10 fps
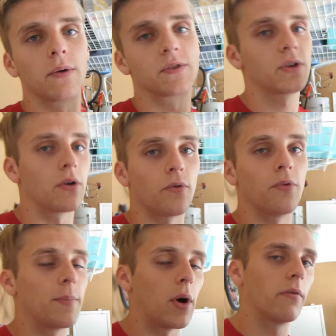It was starting to
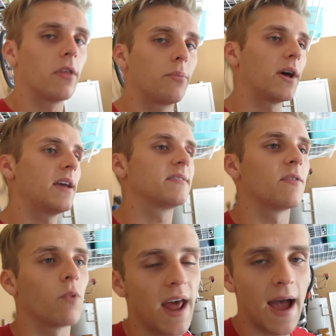rip all over the place, and what